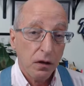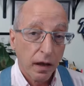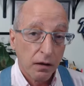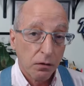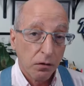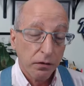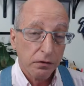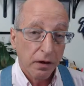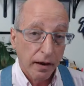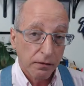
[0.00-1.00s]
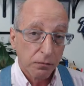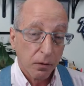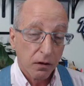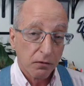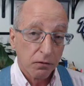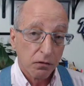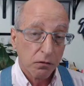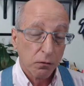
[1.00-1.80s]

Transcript: get all the tax benefits.